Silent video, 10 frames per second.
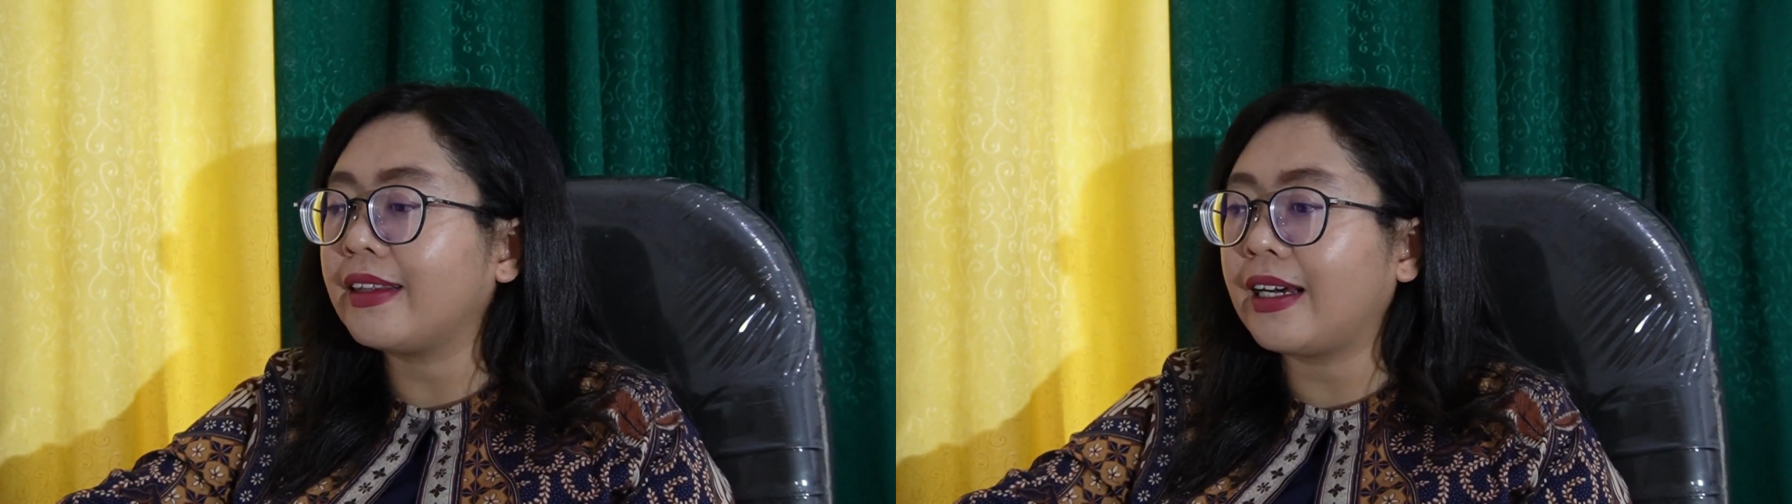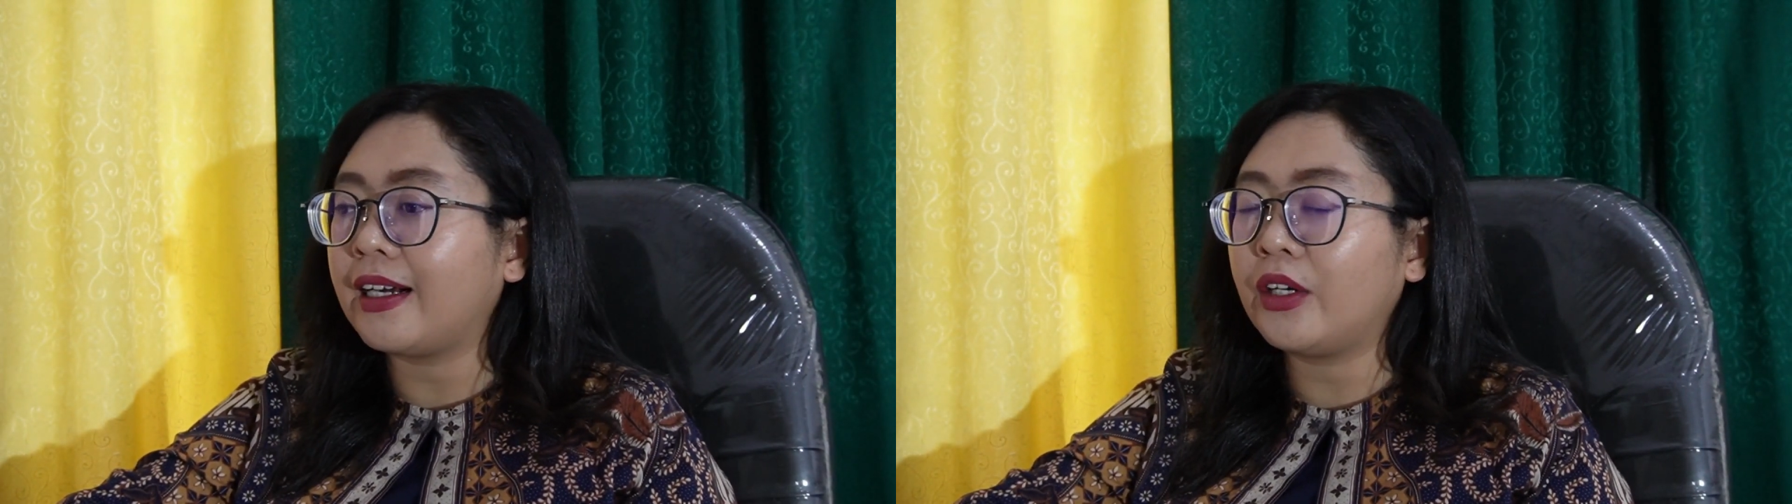
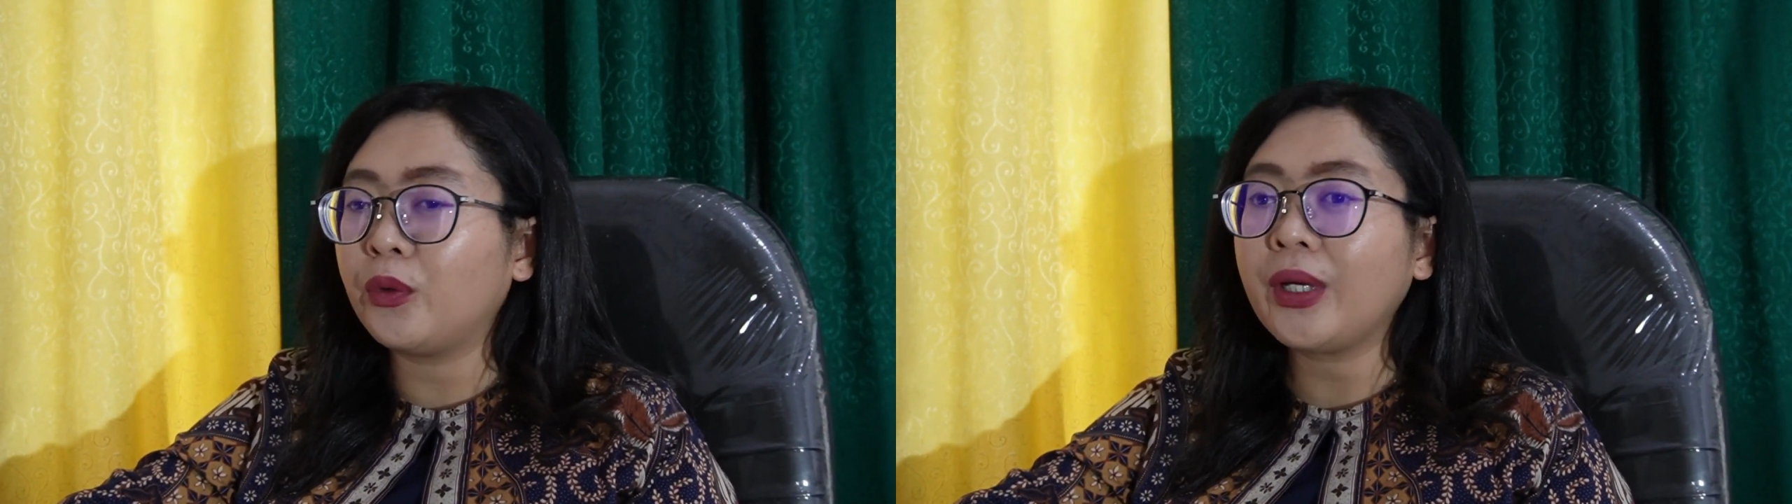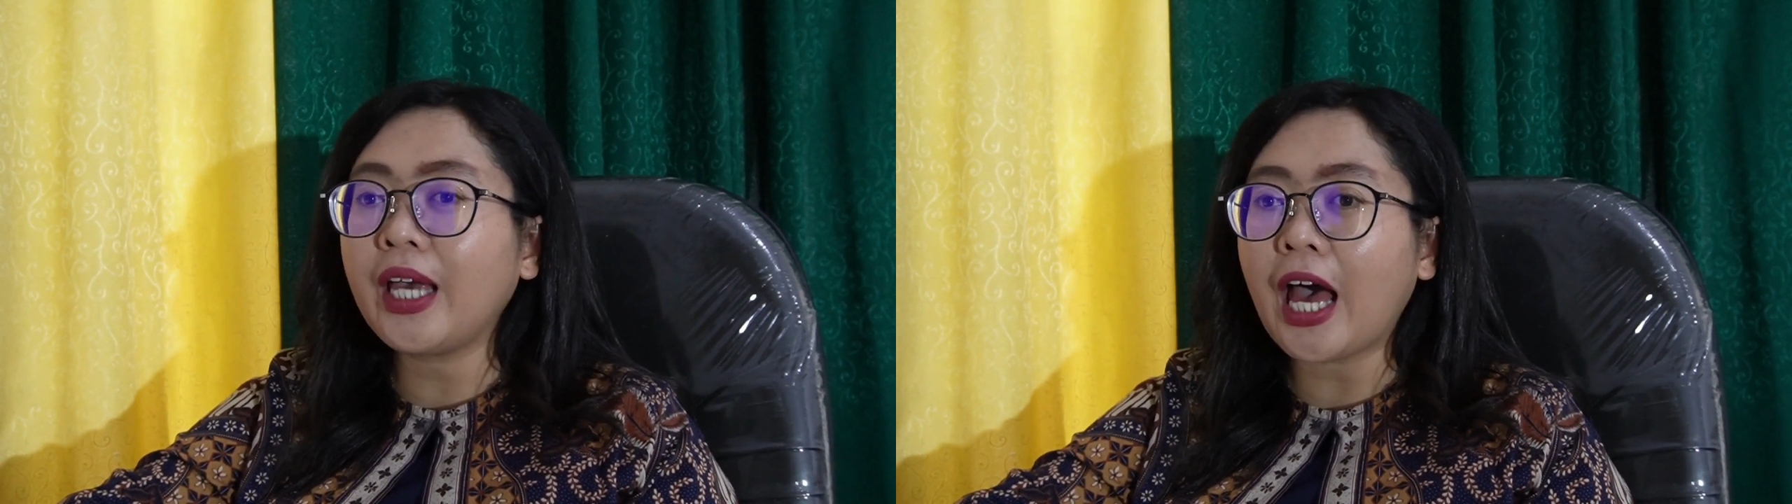There
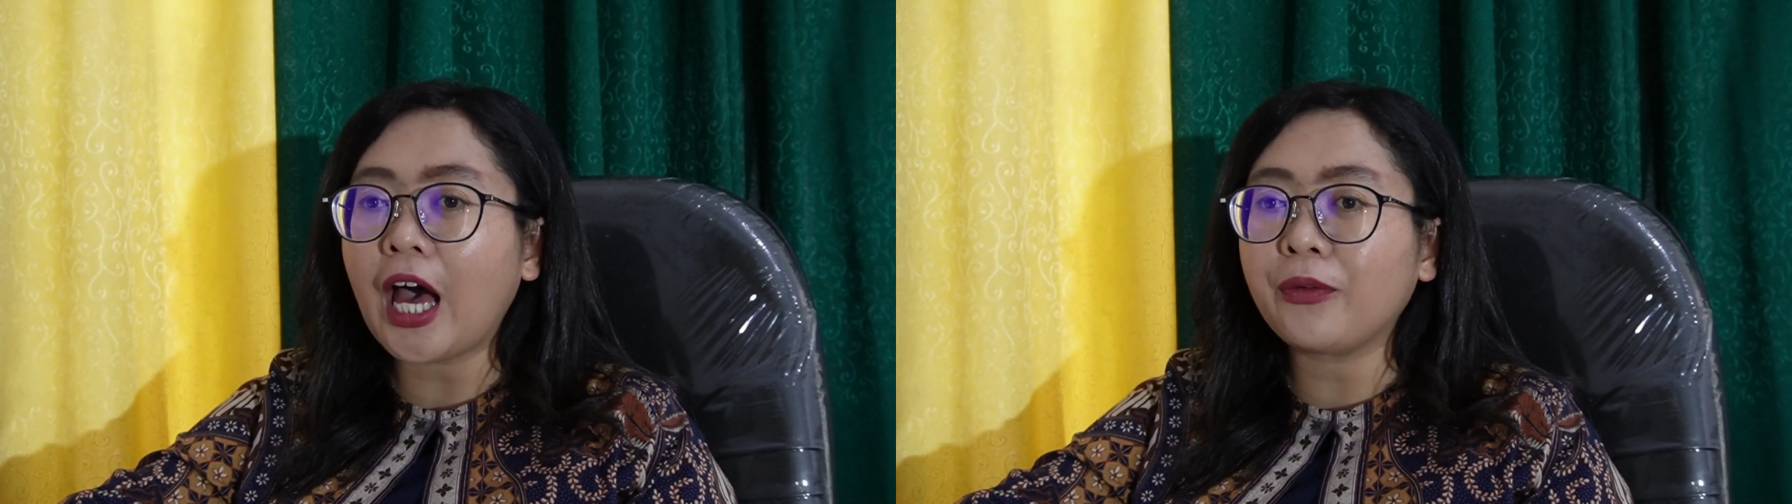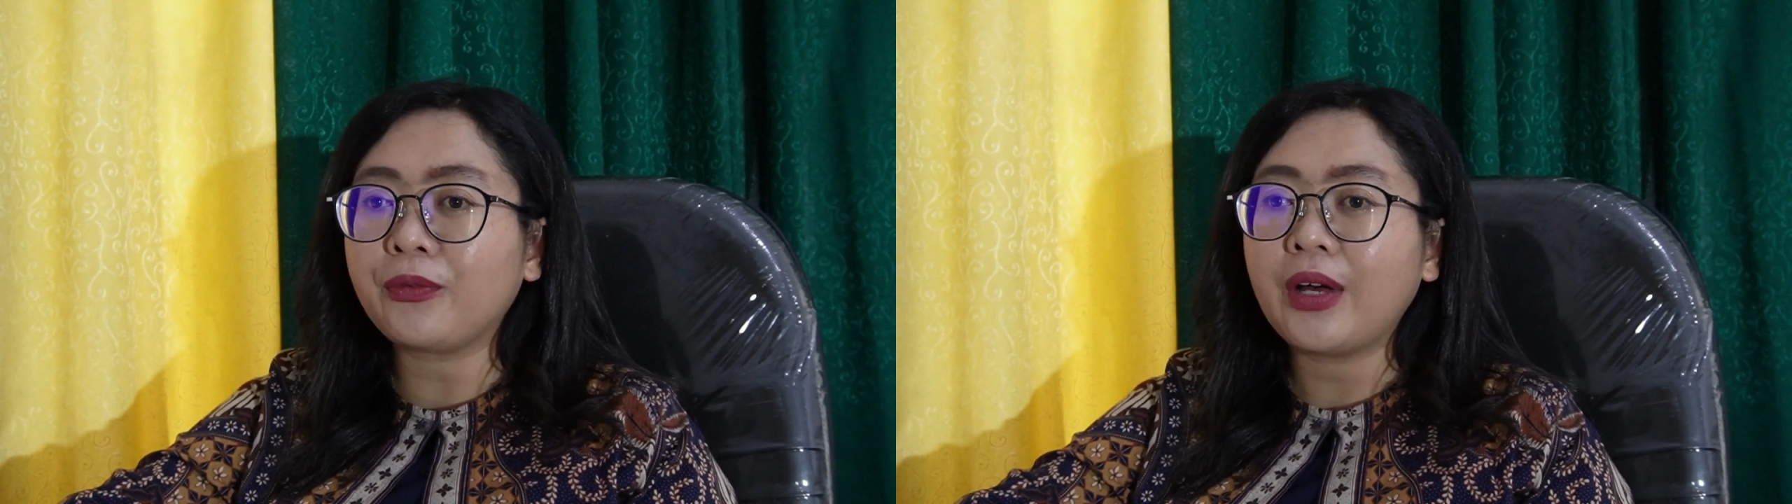we
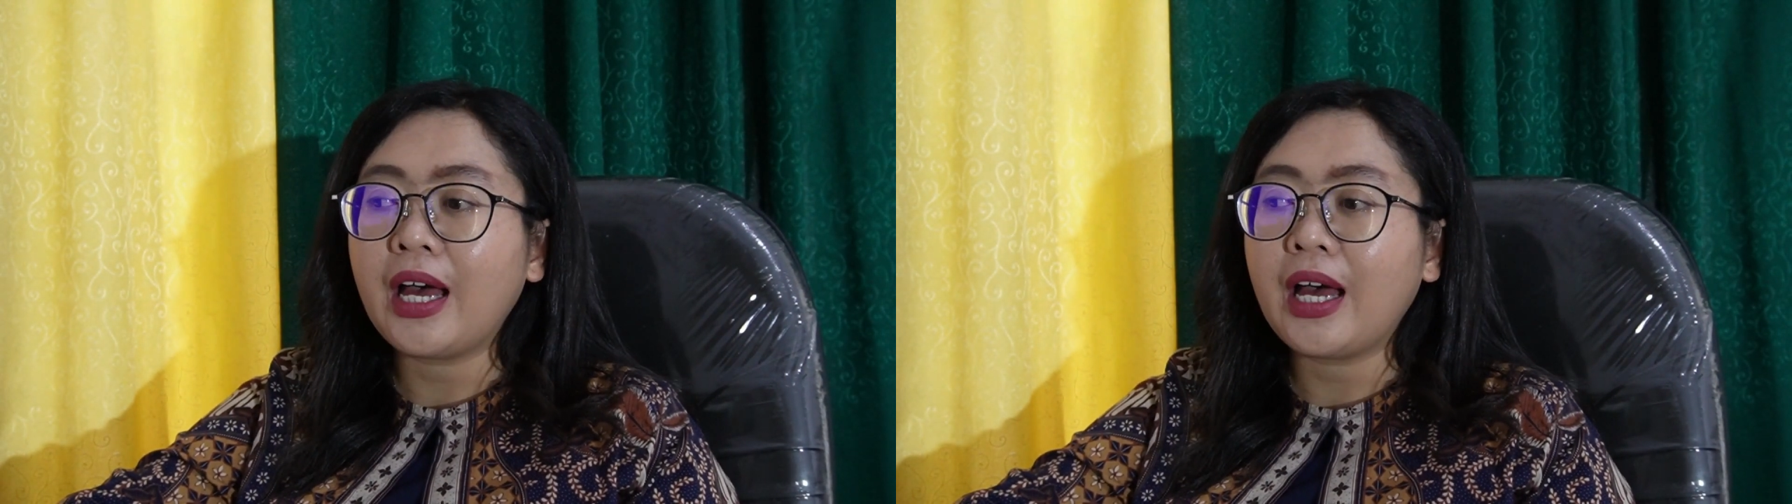have